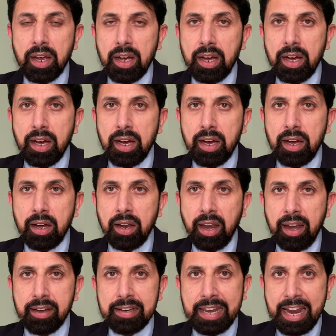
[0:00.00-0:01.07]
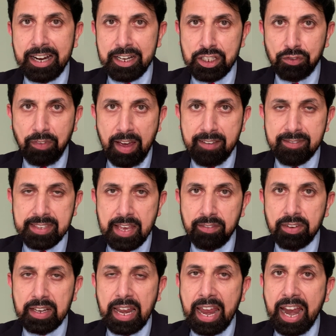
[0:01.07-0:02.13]
and dad is
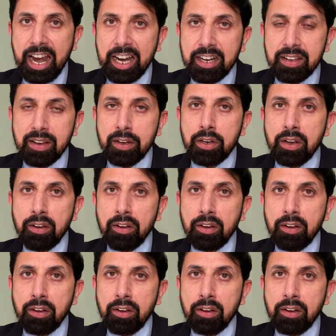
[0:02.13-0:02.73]
5'7", add